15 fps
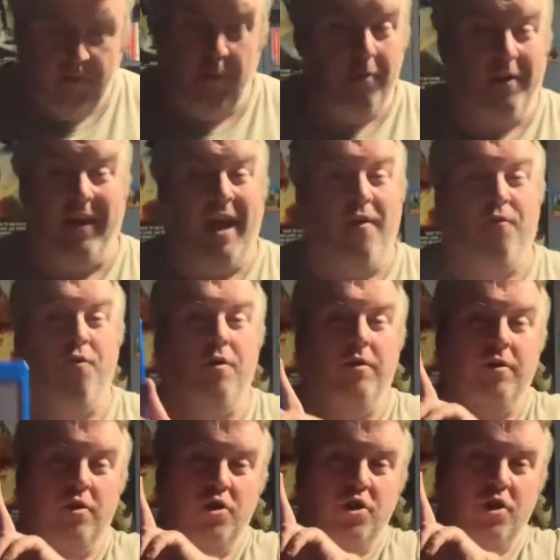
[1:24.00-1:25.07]
probably an AF one,
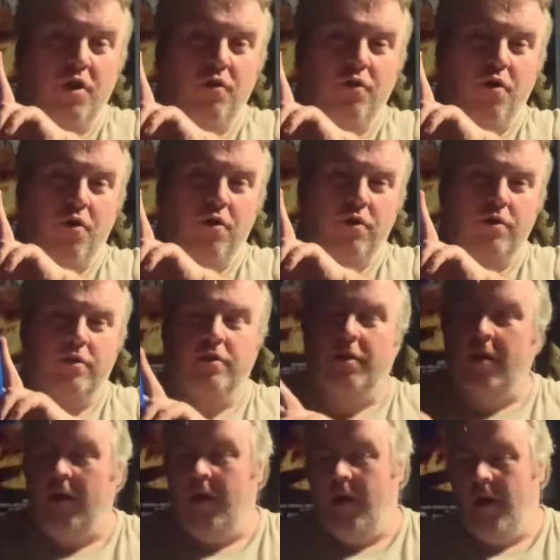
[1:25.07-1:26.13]
Show Dogs.
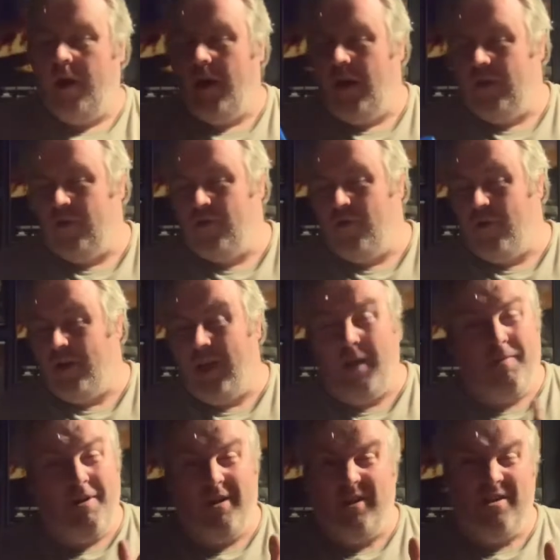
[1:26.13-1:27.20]
I saw a clip
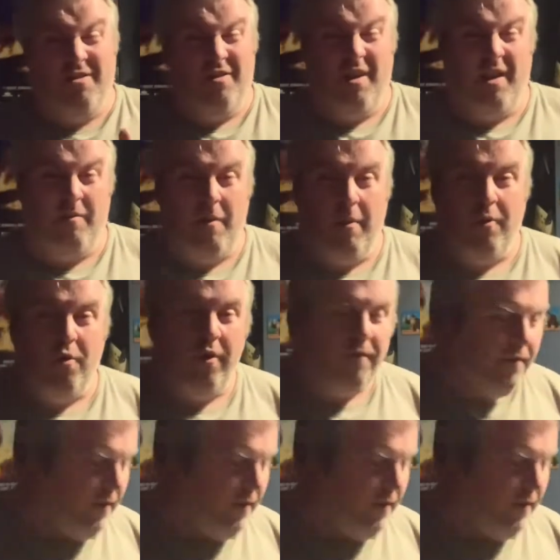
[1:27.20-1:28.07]
and it just looked like it might be quite